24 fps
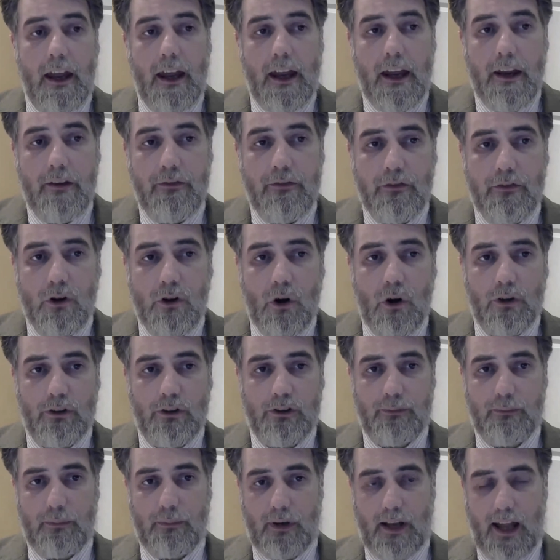If
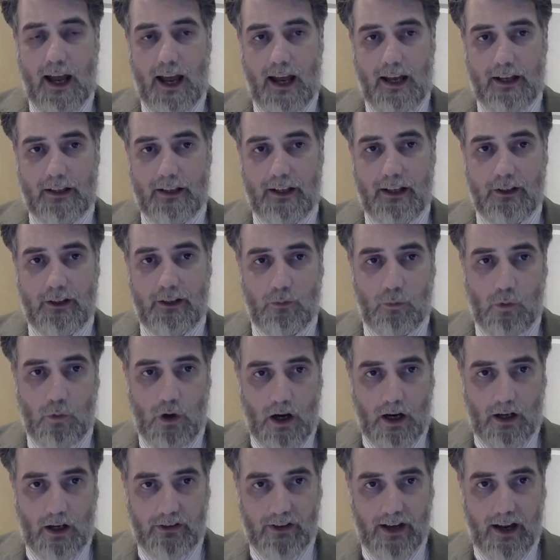God's plan is
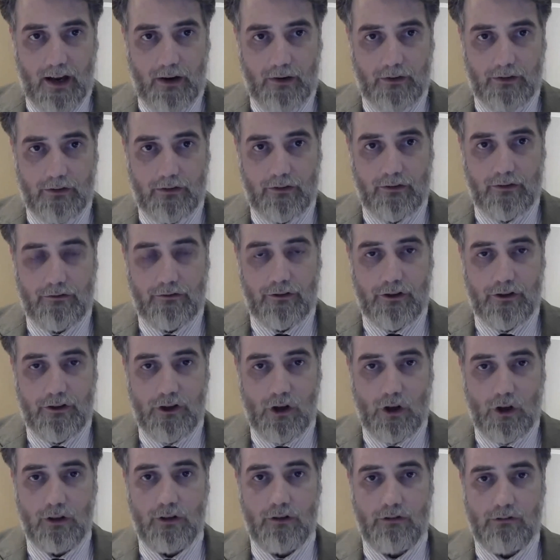worked out for
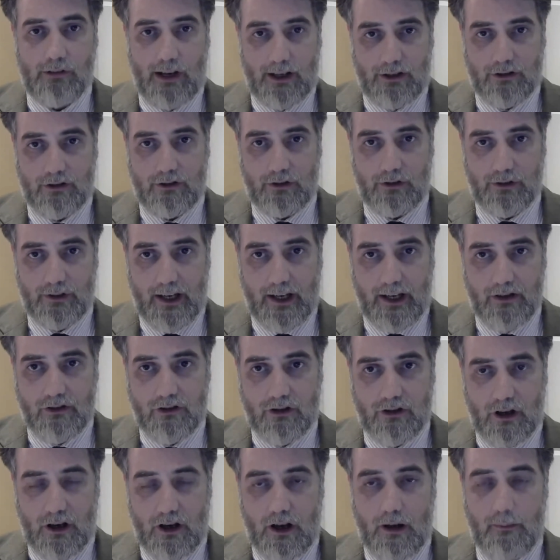non-rational
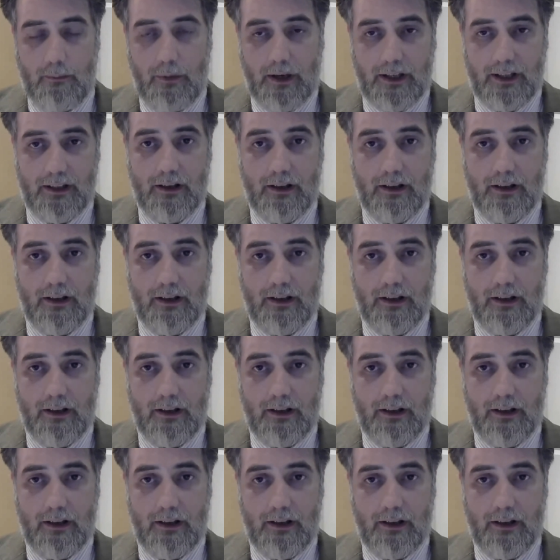nature by